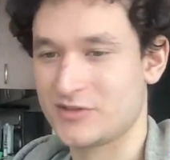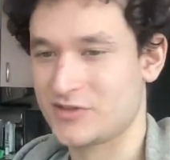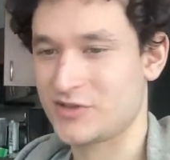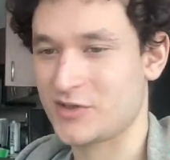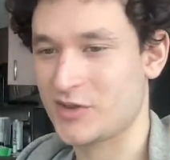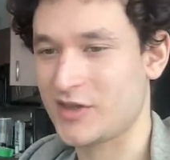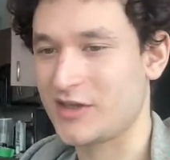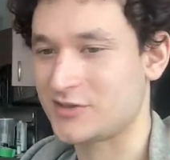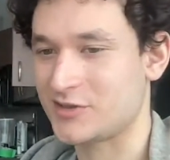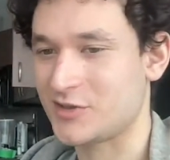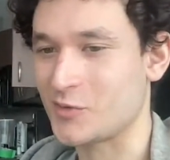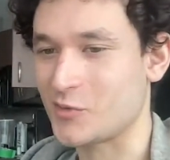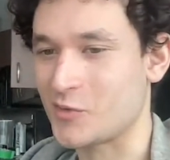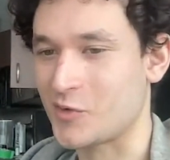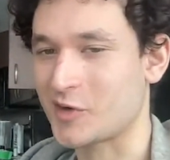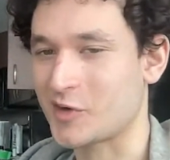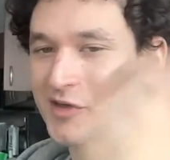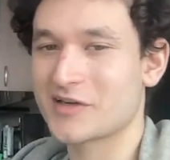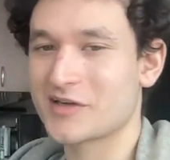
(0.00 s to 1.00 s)
the
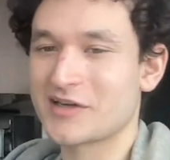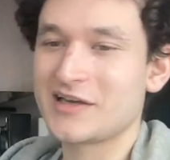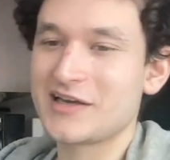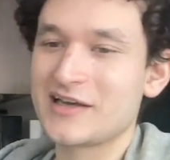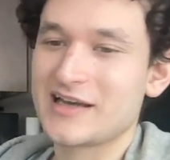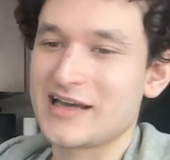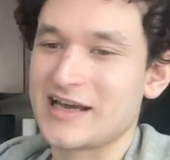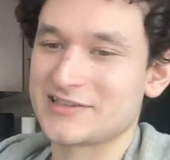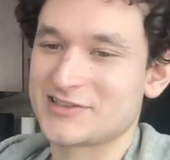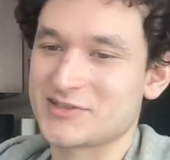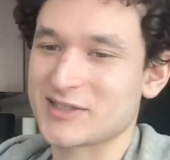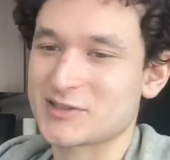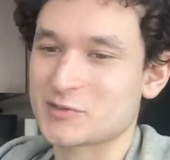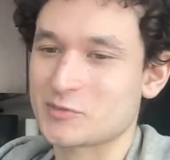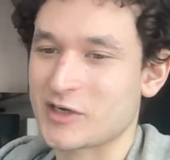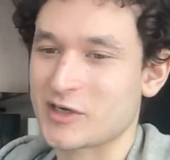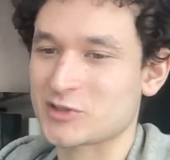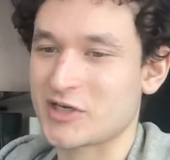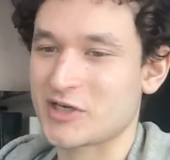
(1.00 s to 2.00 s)
work. And so
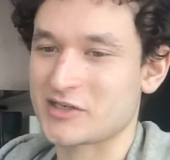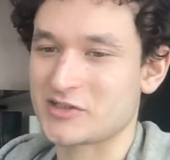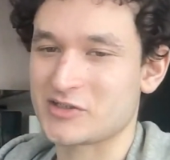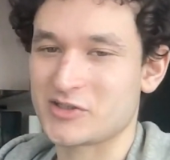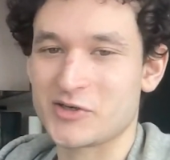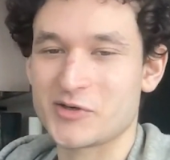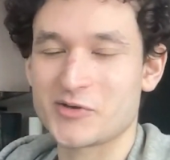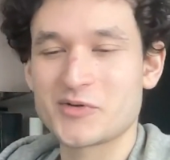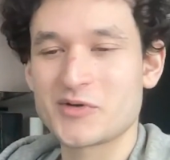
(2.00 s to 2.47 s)
that's what I try to do.